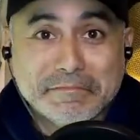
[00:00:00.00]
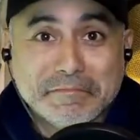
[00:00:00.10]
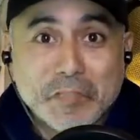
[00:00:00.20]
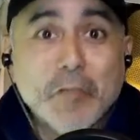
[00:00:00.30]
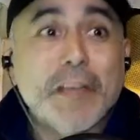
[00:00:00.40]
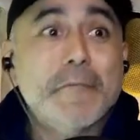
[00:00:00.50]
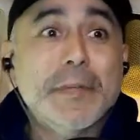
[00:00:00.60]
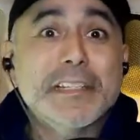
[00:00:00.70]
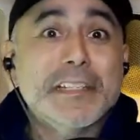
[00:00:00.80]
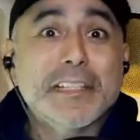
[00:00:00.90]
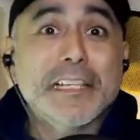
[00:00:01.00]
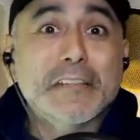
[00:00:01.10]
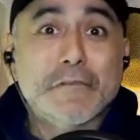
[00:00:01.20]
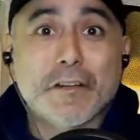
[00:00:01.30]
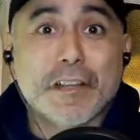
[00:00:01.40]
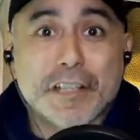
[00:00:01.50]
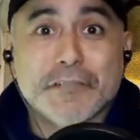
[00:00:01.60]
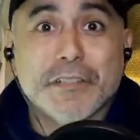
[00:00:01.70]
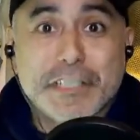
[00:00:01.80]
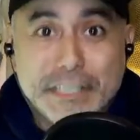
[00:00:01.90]
You have been seen for
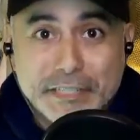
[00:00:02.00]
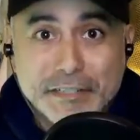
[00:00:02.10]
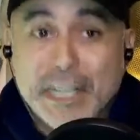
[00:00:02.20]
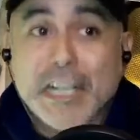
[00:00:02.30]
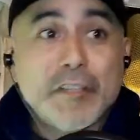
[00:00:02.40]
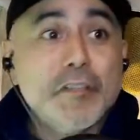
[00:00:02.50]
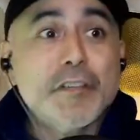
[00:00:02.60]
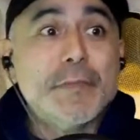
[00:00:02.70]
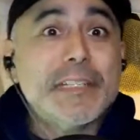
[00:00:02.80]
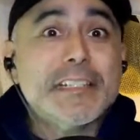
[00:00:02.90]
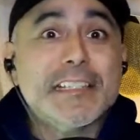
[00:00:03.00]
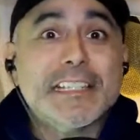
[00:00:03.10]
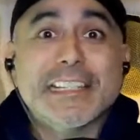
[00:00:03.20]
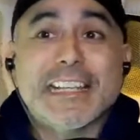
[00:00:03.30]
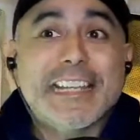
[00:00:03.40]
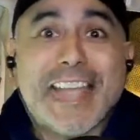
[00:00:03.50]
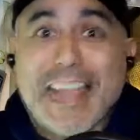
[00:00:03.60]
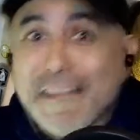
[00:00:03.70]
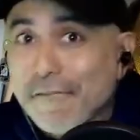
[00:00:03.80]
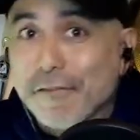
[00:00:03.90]
100 years. You have been seen in
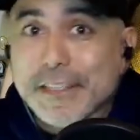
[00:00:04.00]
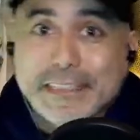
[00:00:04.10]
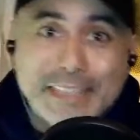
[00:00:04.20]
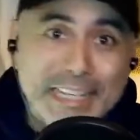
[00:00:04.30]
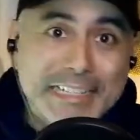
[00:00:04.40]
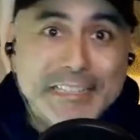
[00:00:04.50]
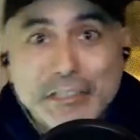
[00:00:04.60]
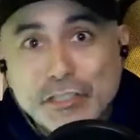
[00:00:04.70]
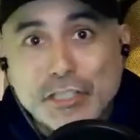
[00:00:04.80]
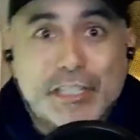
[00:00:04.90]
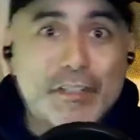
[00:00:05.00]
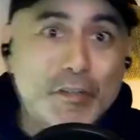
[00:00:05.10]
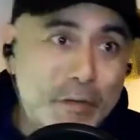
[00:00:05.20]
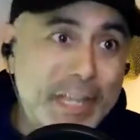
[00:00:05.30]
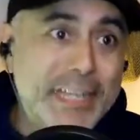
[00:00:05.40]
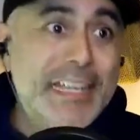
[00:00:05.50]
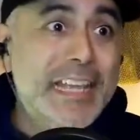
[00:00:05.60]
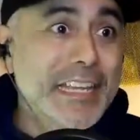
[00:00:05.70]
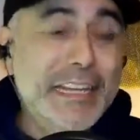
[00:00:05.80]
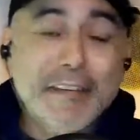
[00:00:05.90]
every light nook and cranny,
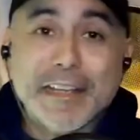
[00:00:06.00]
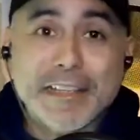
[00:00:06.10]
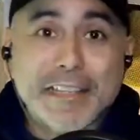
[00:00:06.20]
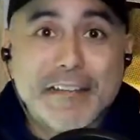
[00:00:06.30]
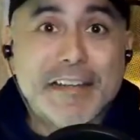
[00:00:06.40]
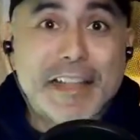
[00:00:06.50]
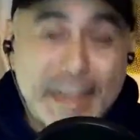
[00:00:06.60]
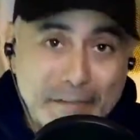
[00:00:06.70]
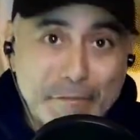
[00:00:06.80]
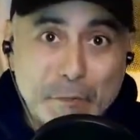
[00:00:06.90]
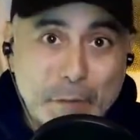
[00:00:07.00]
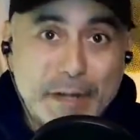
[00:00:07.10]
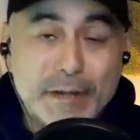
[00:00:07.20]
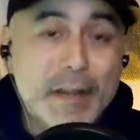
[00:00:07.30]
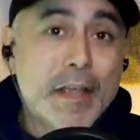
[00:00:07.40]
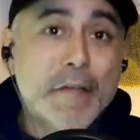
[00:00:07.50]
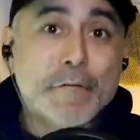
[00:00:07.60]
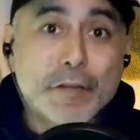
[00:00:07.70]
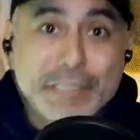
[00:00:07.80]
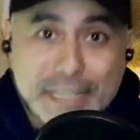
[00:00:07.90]
here and there and everywhere,
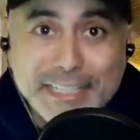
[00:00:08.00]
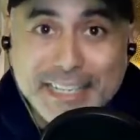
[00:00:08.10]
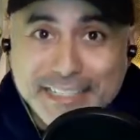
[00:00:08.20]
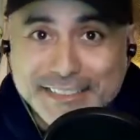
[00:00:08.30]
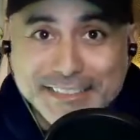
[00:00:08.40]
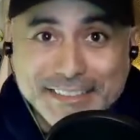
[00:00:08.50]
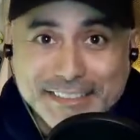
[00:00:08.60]
for decades.